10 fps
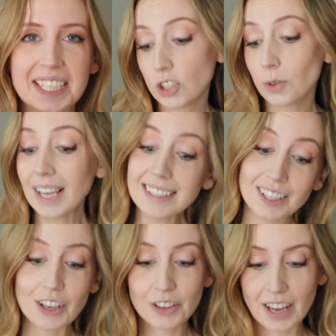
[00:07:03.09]
So let's
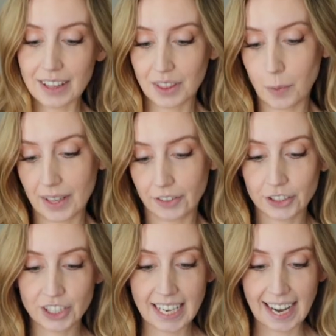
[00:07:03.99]
look at the weather
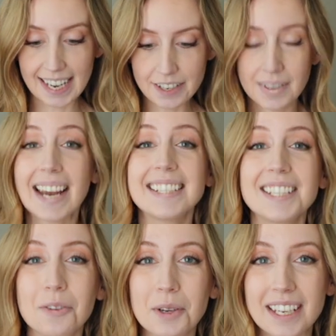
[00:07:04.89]
today.
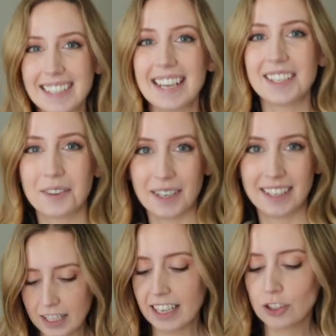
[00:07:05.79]
93, 93.
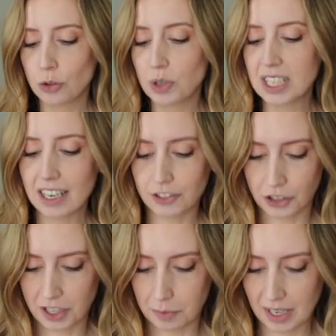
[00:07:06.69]
The next three days
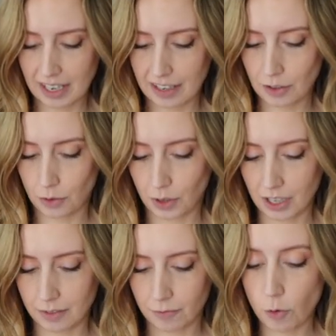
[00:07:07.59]
are gonna be
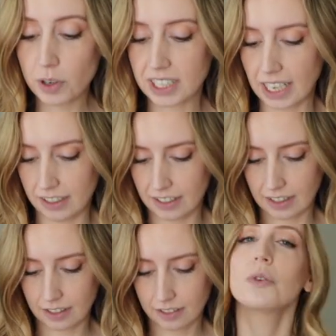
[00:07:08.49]
93. Four days.